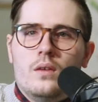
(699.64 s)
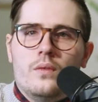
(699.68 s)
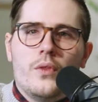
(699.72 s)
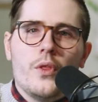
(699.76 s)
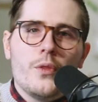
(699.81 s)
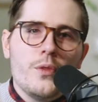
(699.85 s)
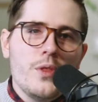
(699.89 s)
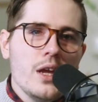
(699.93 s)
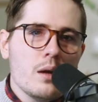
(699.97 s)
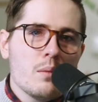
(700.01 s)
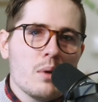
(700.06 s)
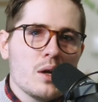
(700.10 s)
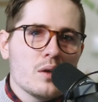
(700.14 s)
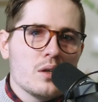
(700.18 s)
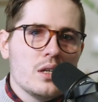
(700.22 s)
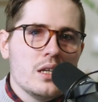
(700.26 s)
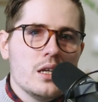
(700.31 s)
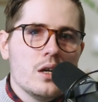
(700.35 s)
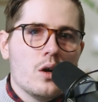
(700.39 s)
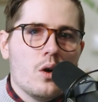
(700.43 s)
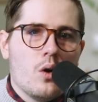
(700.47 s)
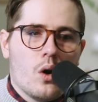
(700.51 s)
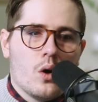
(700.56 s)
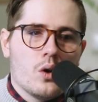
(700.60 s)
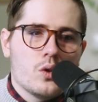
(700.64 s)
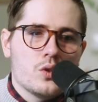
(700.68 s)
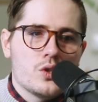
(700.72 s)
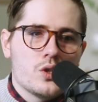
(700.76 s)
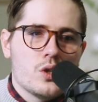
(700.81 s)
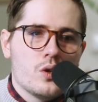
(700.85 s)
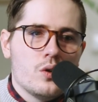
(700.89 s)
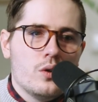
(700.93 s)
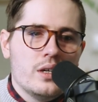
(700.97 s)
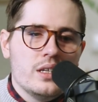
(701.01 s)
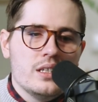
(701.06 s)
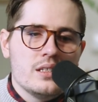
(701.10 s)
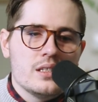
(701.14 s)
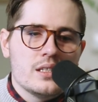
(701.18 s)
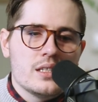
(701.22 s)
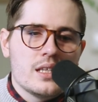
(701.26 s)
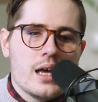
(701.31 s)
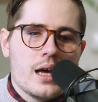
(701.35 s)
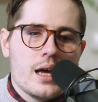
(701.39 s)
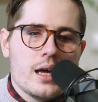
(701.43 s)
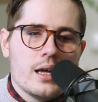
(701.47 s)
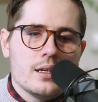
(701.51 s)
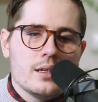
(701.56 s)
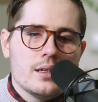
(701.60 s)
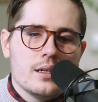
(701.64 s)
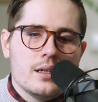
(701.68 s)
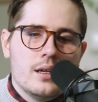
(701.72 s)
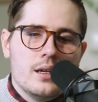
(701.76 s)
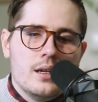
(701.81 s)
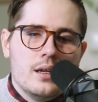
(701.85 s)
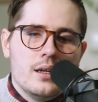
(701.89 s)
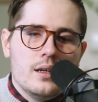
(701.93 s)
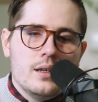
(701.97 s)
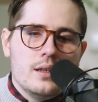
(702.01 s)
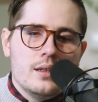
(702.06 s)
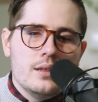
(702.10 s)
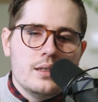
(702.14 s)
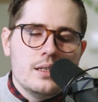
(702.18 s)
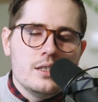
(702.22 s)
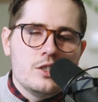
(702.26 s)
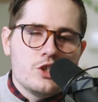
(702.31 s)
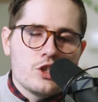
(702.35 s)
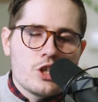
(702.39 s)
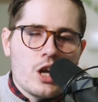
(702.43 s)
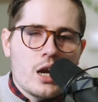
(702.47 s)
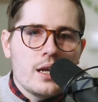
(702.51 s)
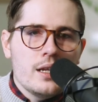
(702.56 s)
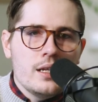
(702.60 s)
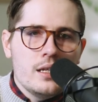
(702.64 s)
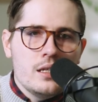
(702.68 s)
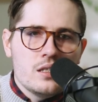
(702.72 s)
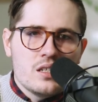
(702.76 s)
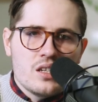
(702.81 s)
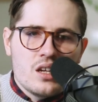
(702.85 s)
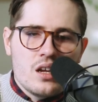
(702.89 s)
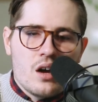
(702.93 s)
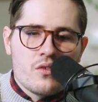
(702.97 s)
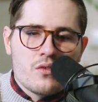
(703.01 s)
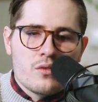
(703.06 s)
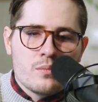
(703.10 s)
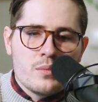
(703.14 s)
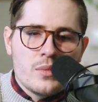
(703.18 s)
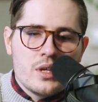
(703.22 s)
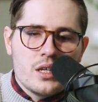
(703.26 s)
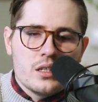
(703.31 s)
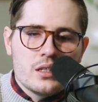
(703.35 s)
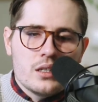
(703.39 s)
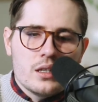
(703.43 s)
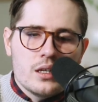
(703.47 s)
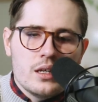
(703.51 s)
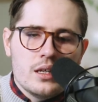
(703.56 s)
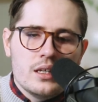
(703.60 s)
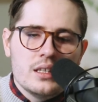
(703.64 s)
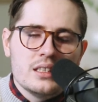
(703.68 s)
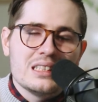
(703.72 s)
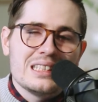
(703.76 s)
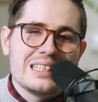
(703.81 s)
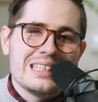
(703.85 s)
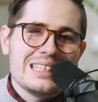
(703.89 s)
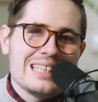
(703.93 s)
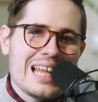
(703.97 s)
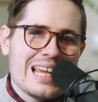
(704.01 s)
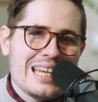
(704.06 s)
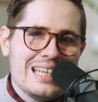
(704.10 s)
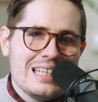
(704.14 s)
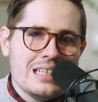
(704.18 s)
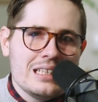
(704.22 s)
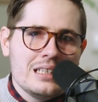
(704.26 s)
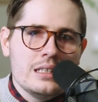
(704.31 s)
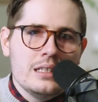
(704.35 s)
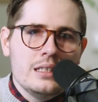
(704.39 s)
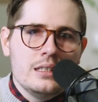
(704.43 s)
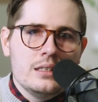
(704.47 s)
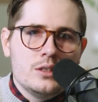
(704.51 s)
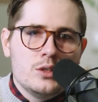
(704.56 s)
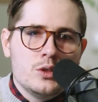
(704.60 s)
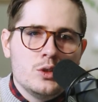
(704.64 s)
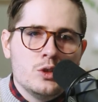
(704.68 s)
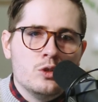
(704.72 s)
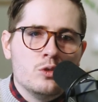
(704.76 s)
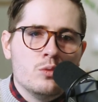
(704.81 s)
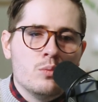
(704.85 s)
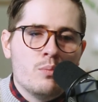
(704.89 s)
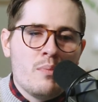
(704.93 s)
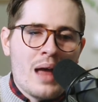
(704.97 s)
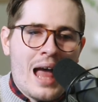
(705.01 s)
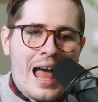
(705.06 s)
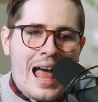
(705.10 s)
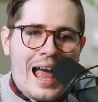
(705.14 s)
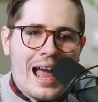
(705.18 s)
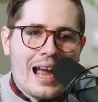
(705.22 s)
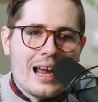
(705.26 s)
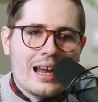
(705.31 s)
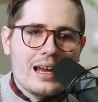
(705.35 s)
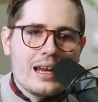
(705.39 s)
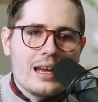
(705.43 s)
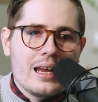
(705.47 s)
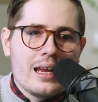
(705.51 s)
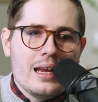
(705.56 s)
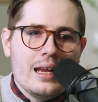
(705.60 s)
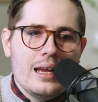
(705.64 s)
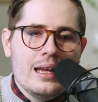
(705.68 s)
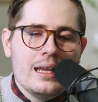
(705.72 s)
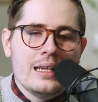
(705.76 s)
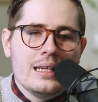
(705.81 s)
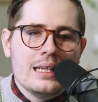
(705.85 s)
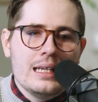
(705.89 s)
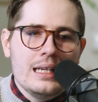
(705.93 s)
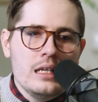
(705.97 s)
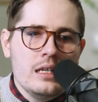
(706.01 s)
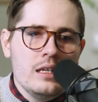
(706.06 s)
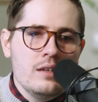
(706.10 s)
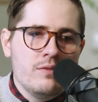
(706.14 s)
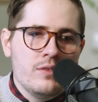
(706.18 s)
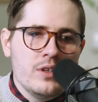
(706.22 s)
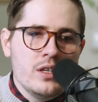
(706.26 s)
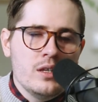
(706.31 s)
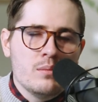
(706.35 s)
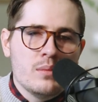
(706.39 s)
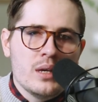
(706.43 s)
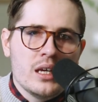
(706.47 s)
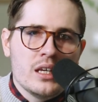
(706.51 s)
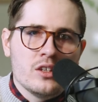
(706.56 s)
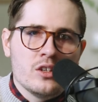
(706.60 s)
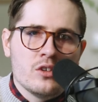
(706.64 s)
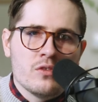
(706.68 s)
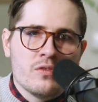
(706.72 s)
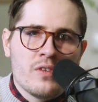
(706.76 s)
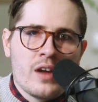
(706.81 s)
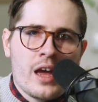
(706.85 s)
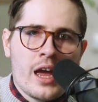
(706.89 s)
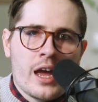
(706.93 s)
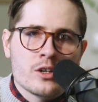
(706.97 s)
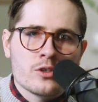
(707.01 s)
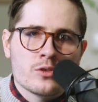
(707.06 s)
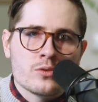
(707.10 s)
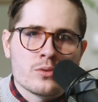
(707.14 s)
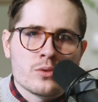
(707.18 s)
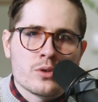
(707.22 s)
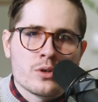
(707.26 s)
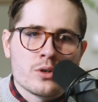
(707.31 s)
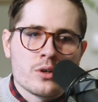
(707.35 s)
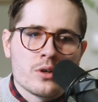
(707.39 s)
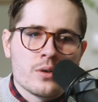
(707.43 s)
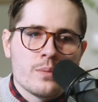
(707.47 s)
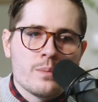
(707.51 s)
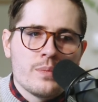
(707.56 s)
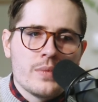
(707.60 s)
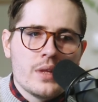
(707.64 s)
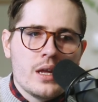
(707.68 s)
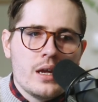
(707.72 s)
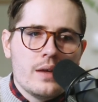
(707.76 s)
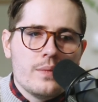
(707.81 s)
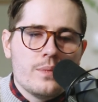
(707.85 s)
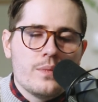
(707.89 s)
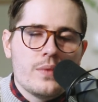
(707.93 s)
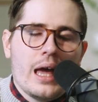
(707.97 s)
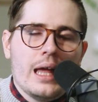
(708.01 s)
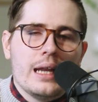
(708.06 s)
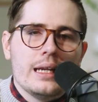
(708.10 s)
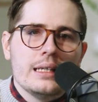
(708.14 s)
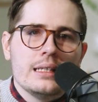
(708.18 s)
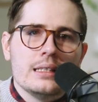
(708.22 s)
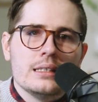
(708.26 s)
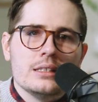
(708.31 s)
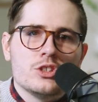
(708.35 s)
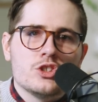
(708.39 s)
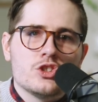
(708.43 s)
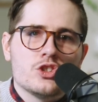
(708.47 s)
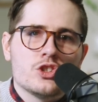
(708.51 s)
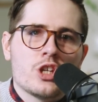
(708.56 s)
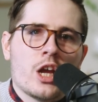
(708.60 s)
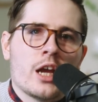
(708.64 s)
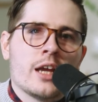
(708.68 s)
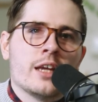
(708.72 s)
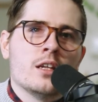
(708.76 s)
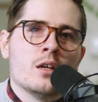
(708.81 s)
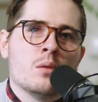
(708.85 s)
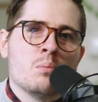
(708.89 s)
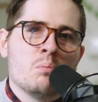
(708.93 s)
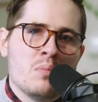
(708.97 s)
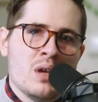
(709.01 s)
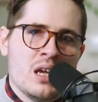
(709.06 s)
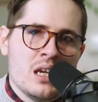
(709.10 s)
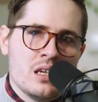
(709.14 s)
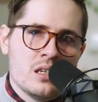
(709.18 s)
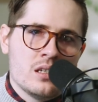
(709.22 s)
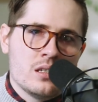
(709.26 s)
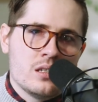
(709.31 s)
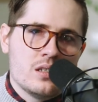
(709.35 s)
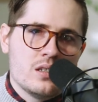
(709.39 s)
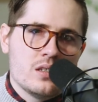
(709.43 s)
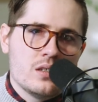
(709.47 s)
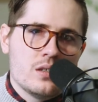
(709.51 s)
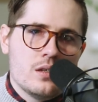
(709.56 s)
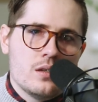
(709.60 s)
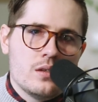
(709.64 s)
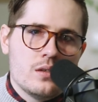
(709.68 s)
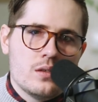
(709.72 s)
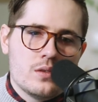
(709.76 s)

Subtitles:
The thing about NIO also is that the Chinese government is likely to back an EV manufacturer that is China-based.